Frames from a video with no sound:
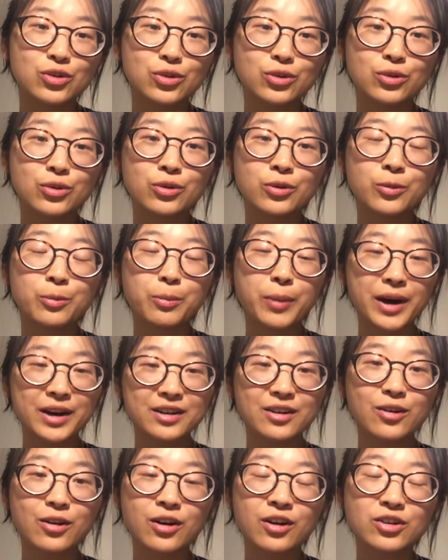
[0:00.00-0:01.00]
do
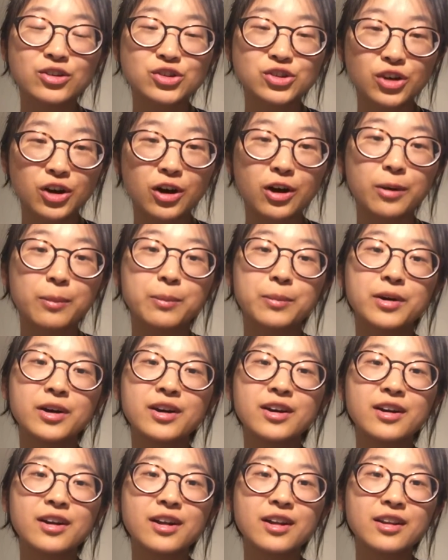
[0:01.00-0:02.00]
better job
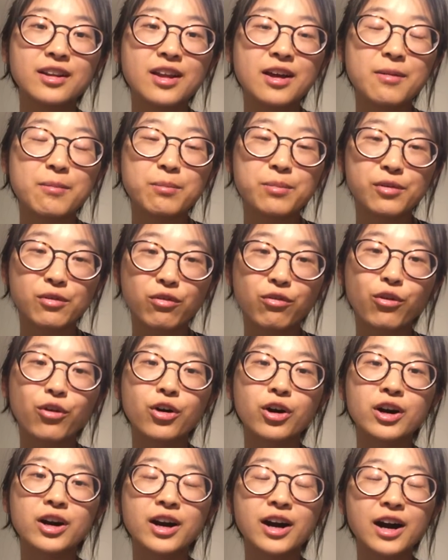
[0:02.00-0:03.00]
than
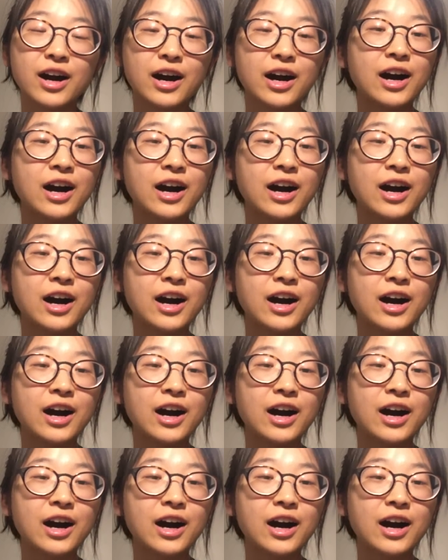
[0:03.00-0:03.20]
before.